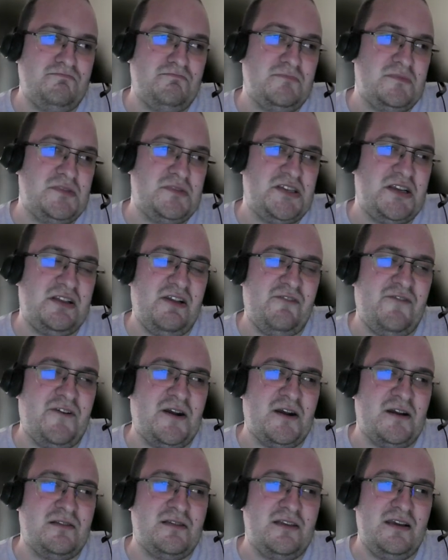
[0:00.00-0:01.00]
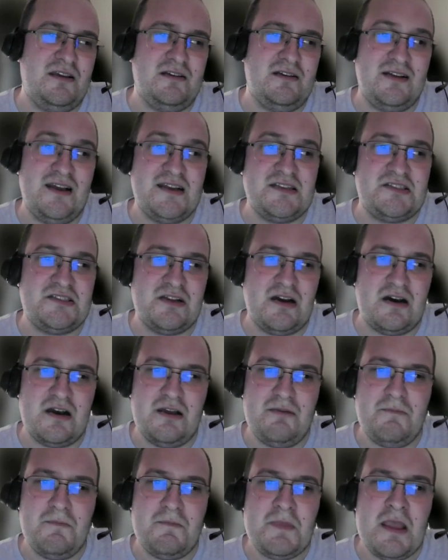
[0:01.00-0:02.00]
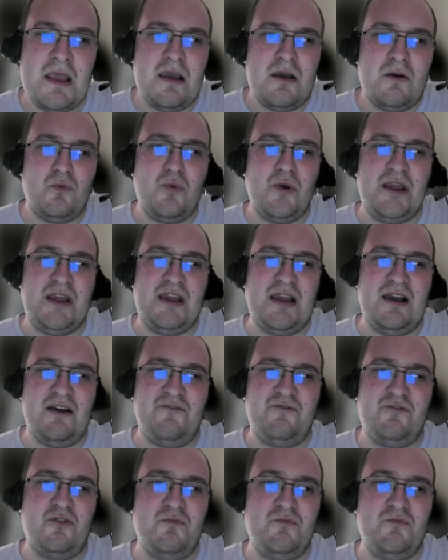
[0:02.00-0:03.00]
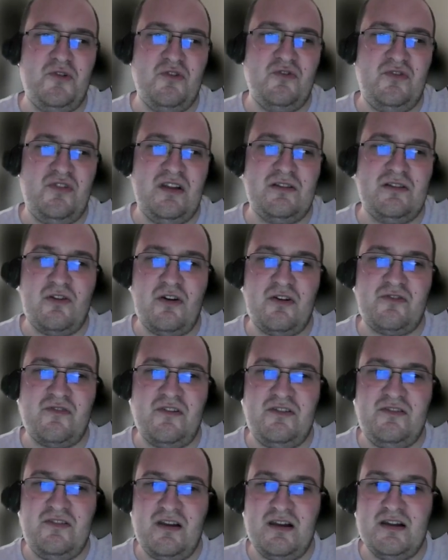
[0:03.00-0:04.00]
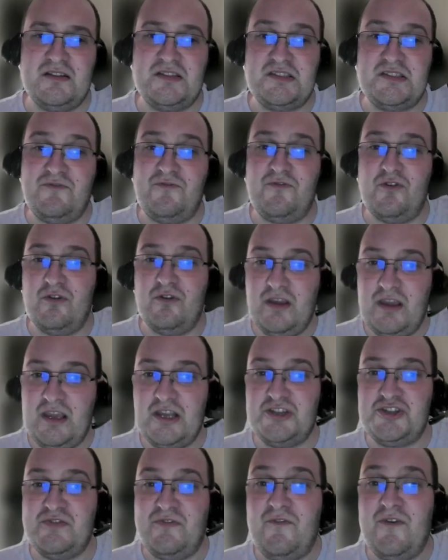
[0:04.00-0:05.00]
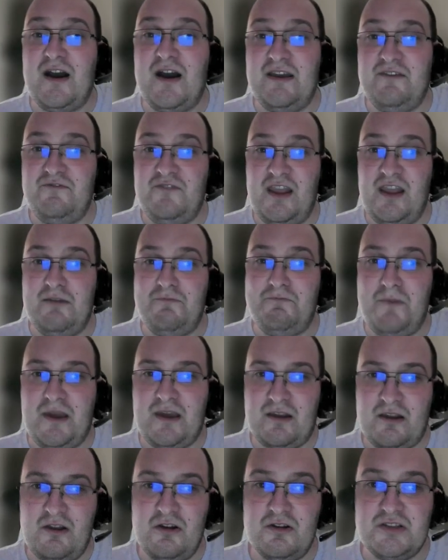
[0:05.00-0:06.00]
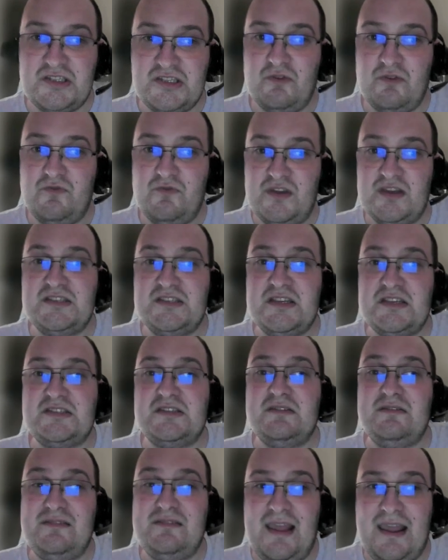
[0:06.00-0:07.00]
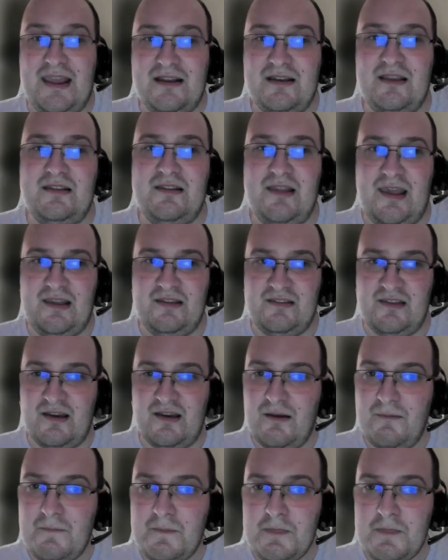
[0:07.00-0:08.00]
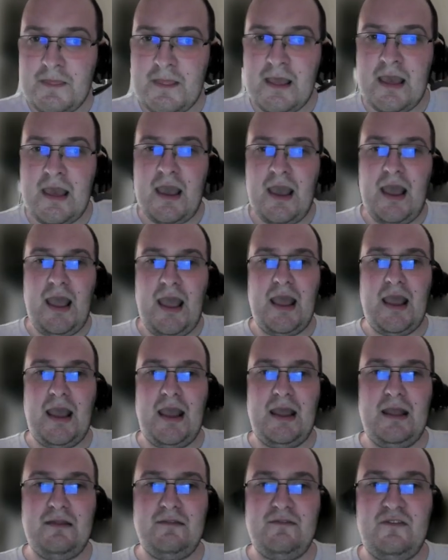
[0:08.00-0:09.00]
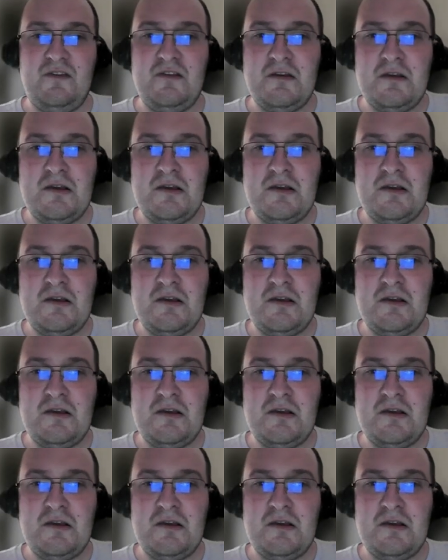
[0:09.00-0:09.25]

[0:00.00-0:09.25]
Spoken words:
significantly less time. We have computed log returns for each 5-day period, so this is daily data. And